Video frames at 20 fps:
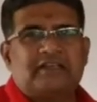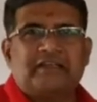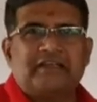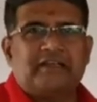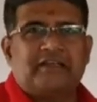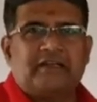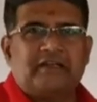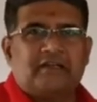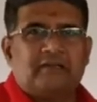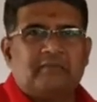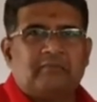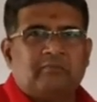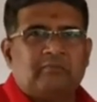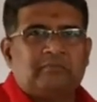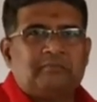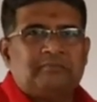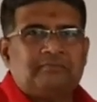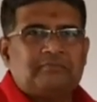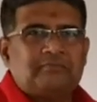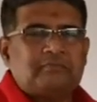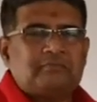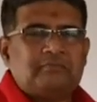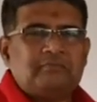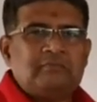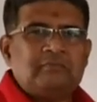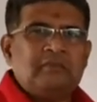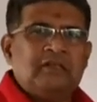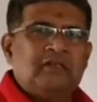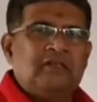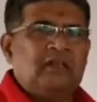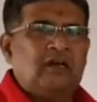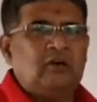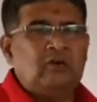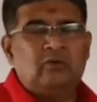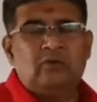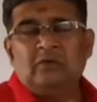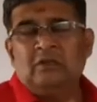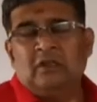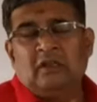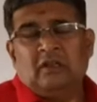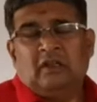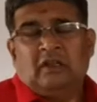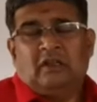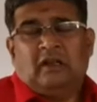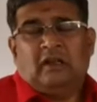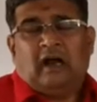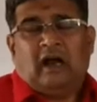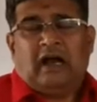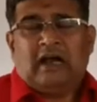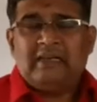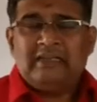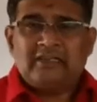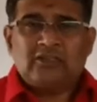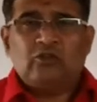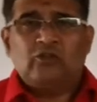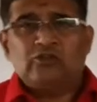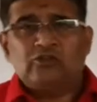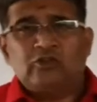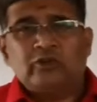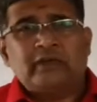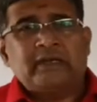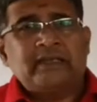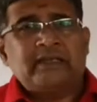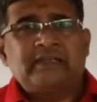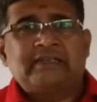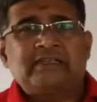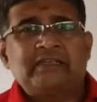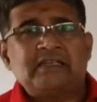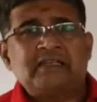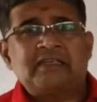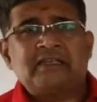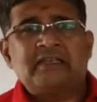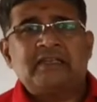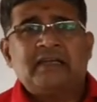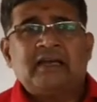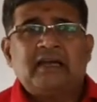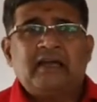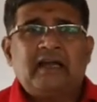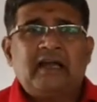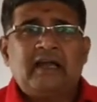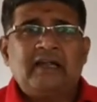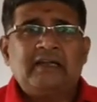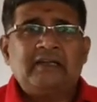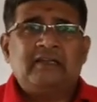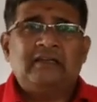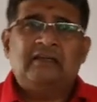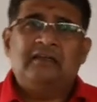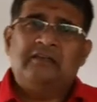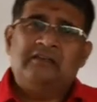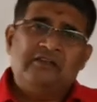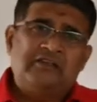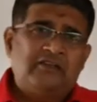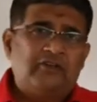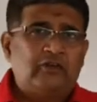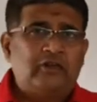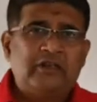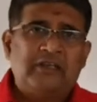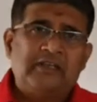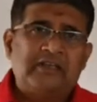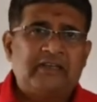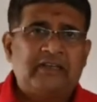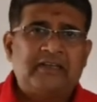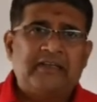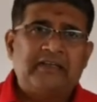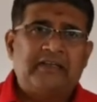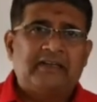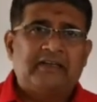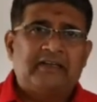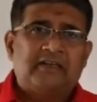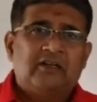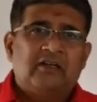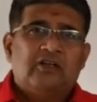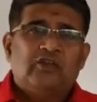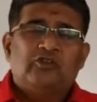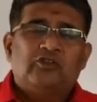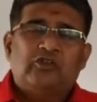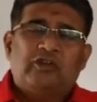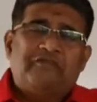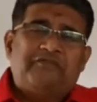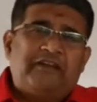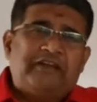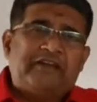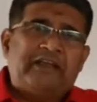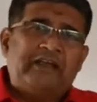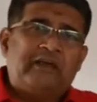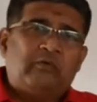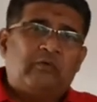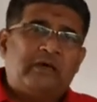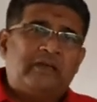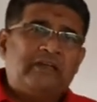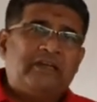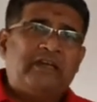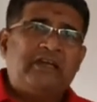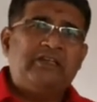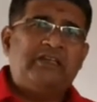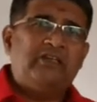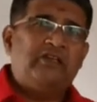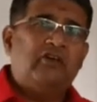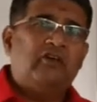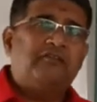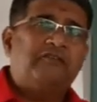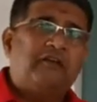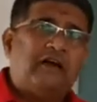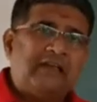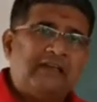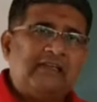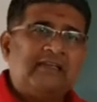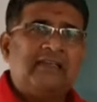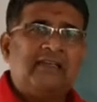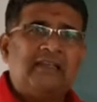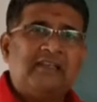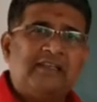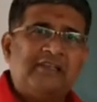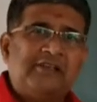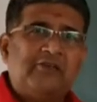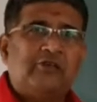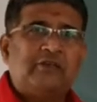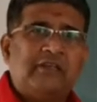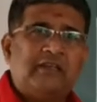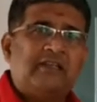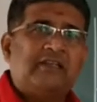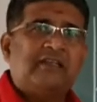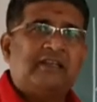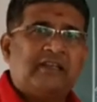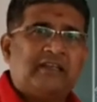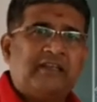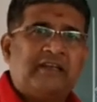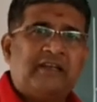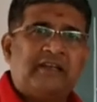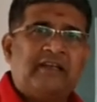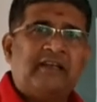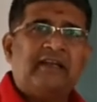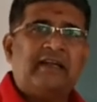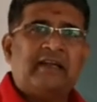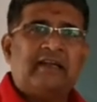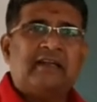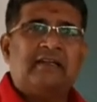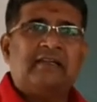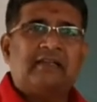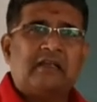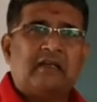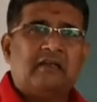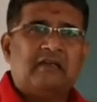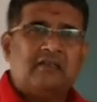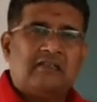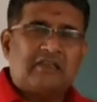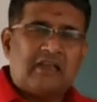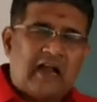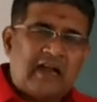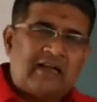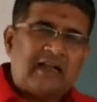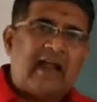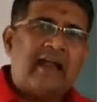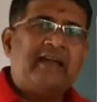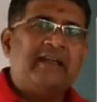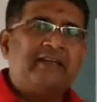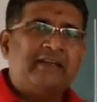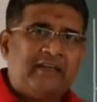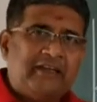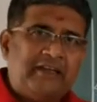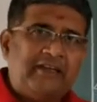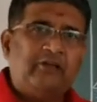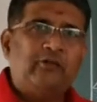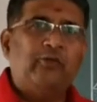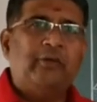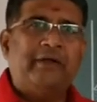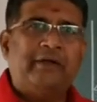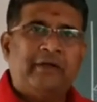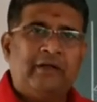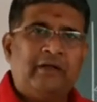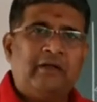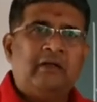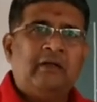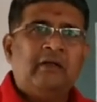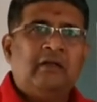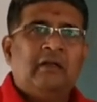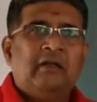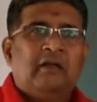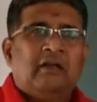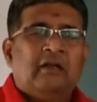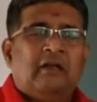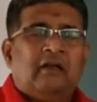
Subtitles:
centigrade. Now, ice also can exist at 0 degree centigrade. So, if I take 1 kg of ice at 0 degree centigrade and start adding heat to it,